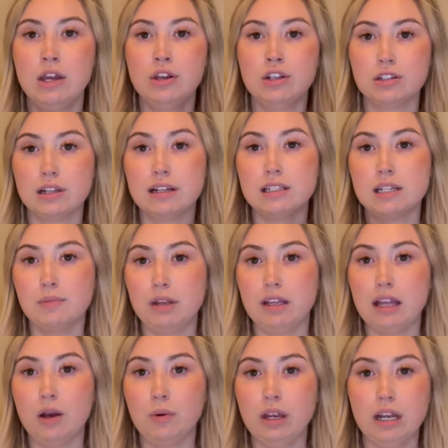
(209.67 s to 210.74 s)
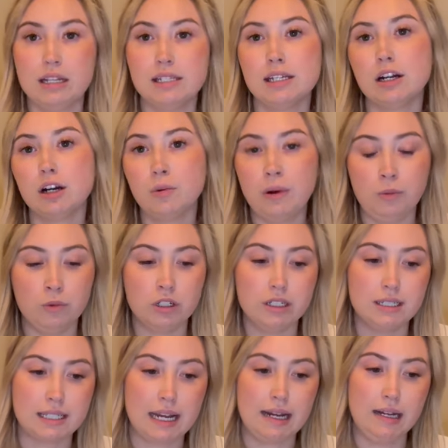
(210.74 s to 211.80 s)
So that's something that we consider when we're
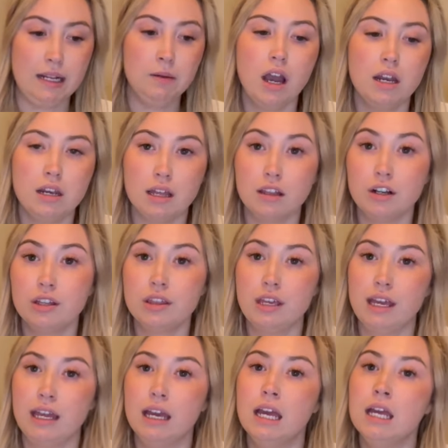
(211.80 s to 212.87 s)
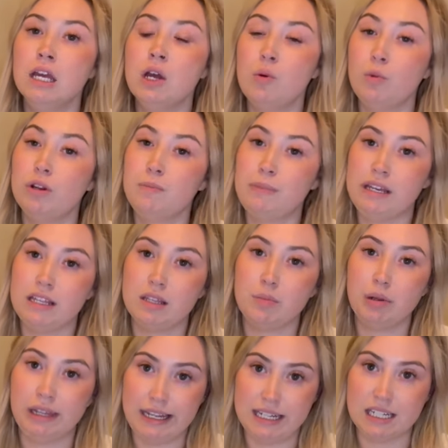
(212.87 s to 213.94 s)
designing. Another thing would be the
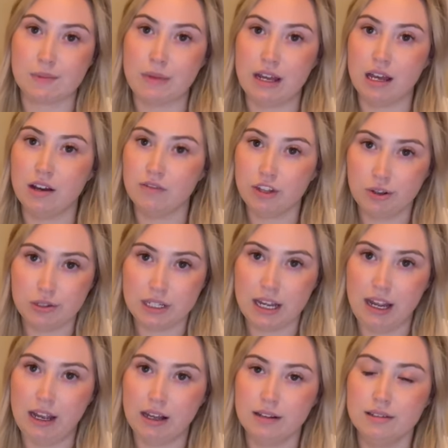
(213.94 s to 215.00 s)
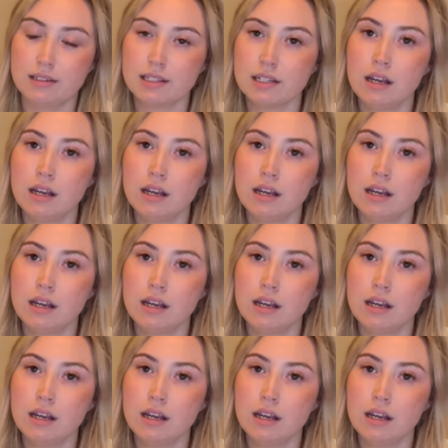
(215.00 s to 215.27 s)
placement of those cans.